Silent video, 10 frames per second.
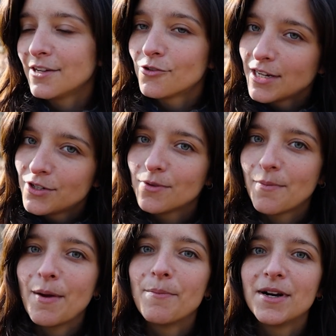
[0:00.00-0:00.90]
I try to
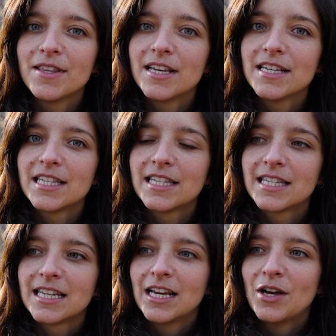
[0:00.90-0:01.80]
remember
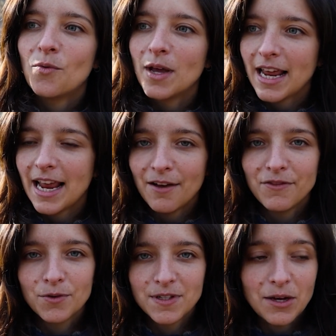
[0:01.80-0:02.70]
this when I
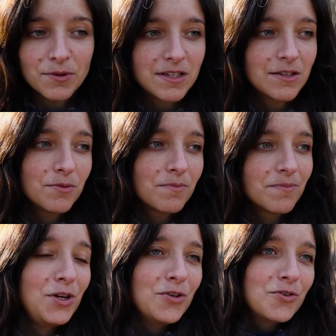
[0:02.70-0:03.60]
have those doubts. So
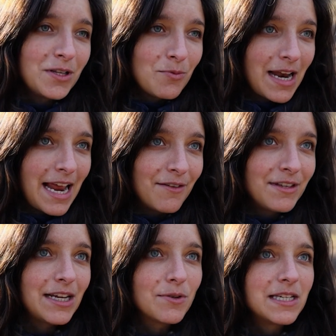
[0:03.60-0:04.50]
usually when I have
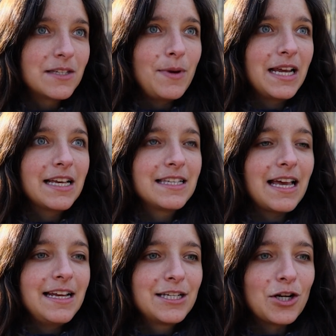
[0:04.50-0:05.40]
the doubts, it's because
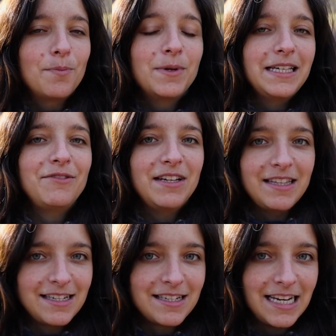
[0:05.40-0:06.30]
I stop believing
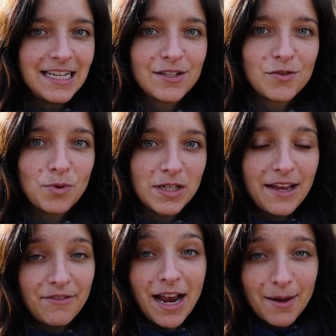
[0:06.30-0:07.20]
these things will
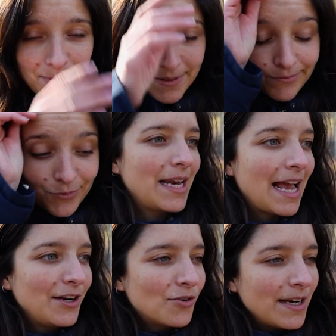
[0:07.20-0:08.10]
ever happen. But
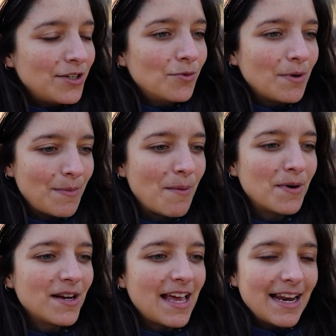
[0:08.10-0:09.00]
I try to
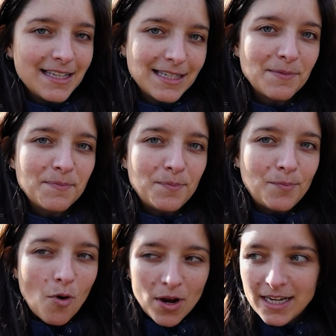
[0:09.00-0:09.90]
remember that at some
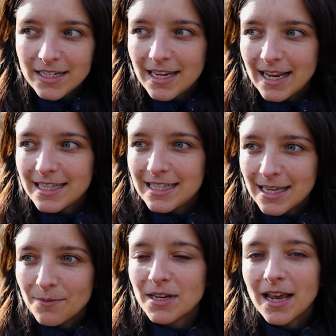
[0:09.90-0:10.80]
point, at
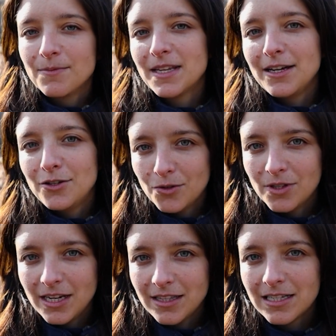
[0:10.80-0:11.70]
sometimes I do
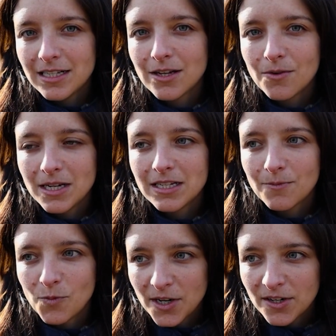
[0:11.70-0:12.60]
think this is going
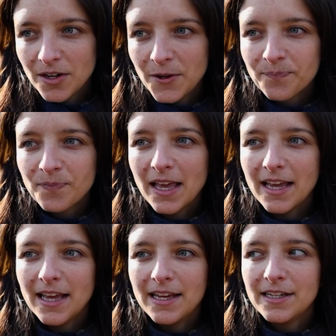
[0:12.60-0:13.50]
somewhere.
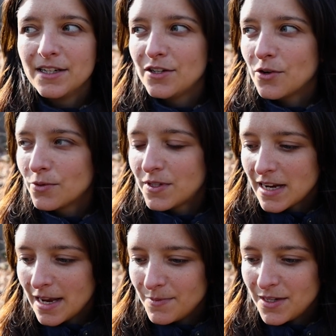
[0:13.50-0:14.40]
And those
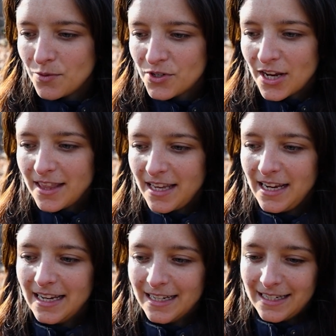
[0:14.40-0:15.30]
times in which I
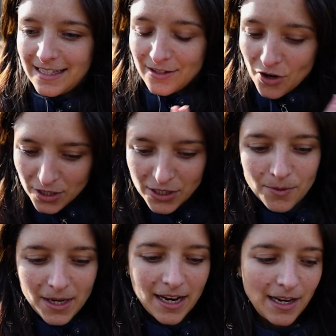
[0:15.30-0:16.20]
think it's not
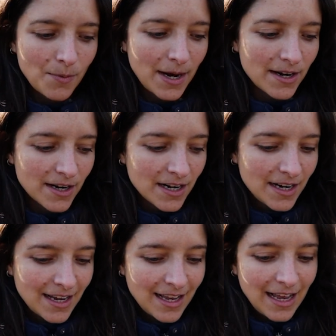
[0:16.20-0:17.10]
going anywhere,
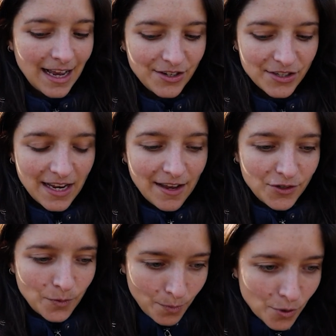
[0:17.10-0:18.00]
I just
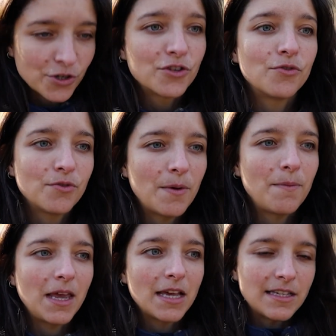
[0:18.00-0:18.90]
have to push through
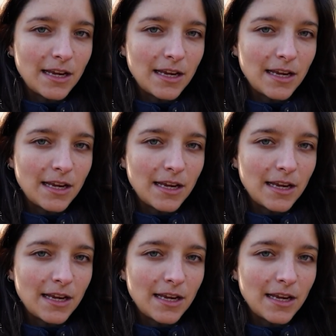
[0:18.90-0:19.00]
them because